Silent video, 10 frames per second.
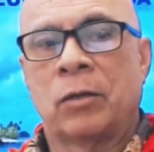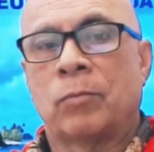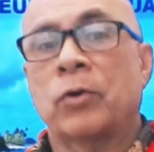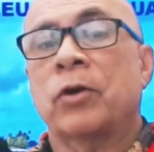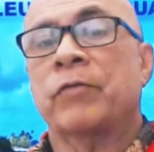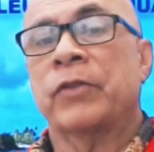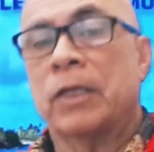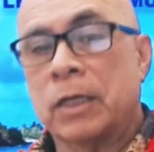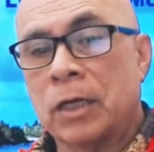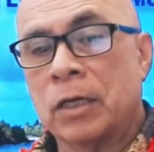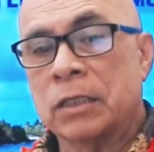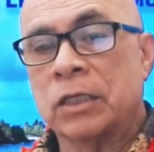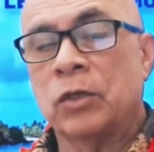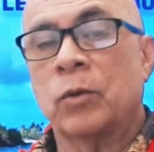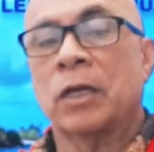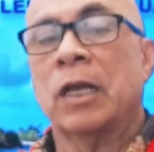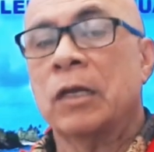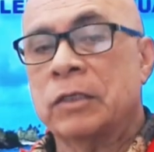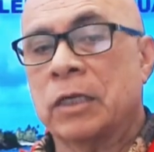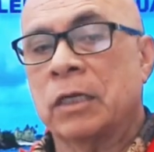more often than not, you are
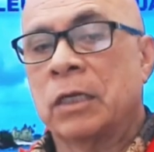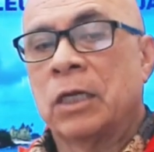closer